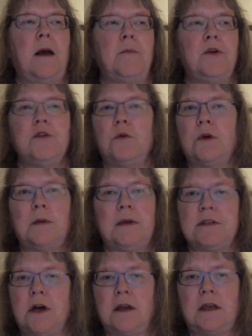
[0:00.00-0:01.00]
You don't want to be
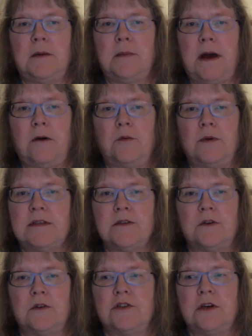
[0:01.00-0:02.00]
talking about
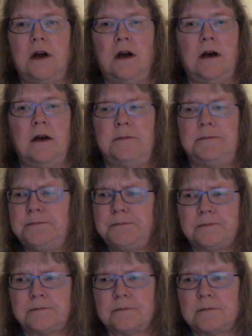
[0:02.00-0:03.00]
research on
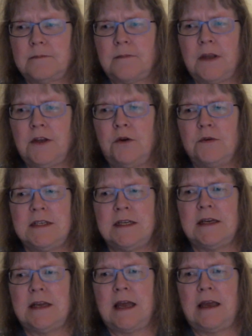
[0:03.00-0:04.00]

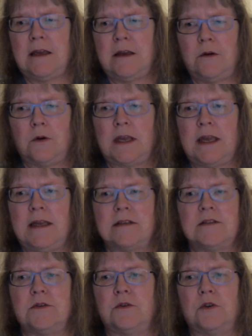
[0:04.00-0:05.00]
DNA or
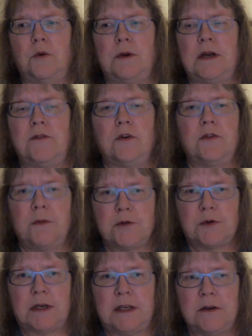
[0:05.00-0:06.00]
cancer or whatever from
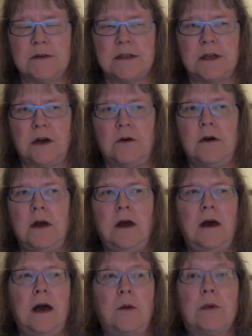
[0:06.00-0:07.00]
20 years ago.
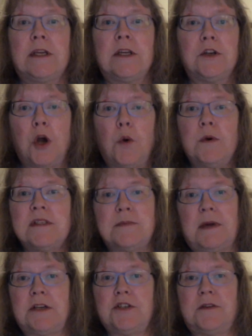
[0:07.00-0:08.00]
We didn't know as
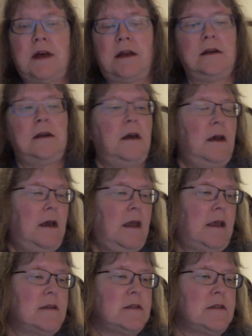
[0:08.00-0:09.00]
much then,
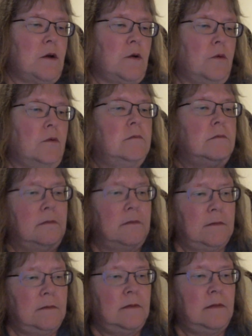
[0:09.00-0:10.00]
and so
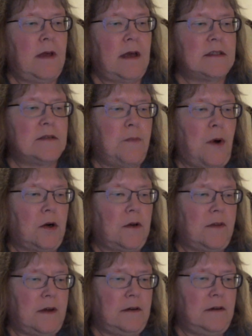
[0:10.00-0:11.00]
that's part of
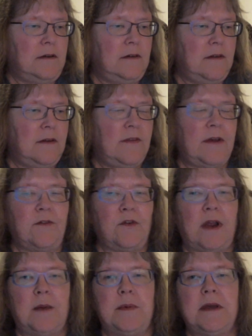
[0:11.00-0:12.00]
the thing for
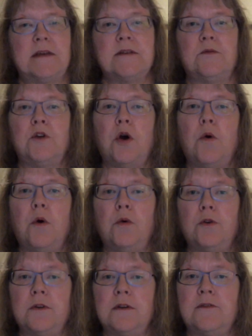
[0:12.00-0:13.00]
APA. So no
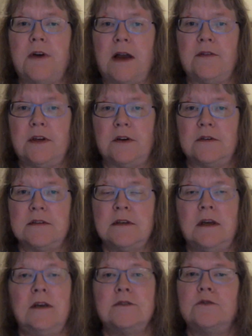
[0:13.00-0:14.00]
older than 5 years.
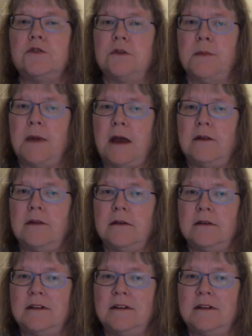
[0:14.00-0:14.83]
So do the math.